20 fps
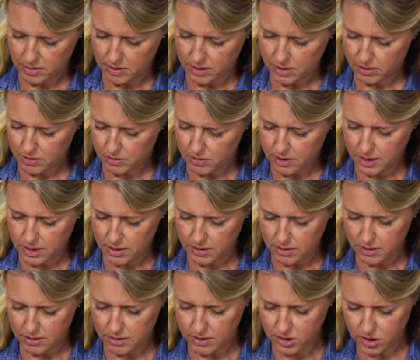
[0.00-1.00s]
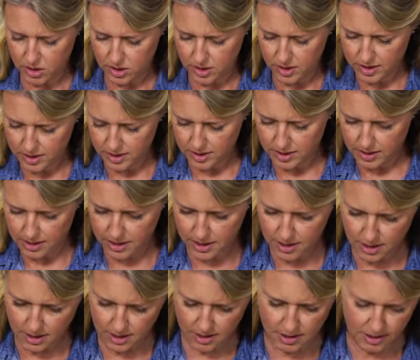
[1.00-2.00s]
Get all that deliciousness in
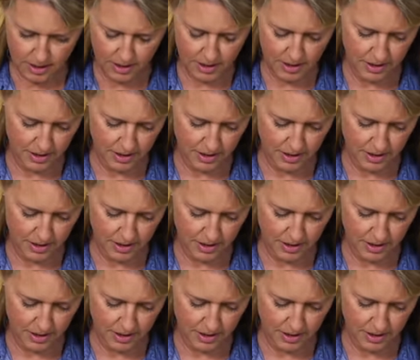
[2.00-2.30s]
there.